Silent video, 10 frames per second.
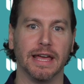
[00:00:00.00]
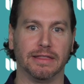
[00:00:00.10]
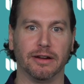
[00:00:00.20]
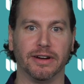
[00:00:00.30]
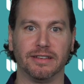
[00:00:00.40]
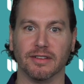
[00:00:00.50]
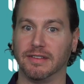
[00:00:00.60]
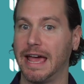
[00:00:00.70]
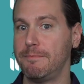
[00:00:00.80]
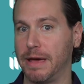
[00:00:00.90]
If they link to
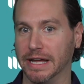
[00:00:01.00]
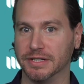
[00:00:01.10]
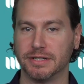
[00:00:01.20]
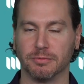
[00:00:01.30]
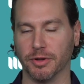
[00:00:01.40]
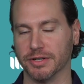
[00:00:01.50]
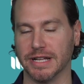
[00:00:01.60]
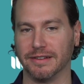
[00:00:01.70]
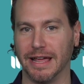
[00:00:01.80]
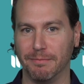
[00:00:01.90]
10 pages, well, there's
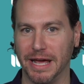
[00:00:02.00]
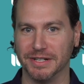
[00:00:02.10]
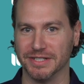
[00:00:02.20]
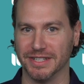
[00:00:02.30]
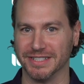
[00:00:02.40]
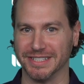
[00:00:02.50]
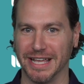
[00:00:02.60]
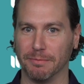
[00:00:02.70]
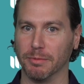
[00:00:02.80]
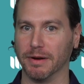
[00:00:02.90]
not 10 pages in this example,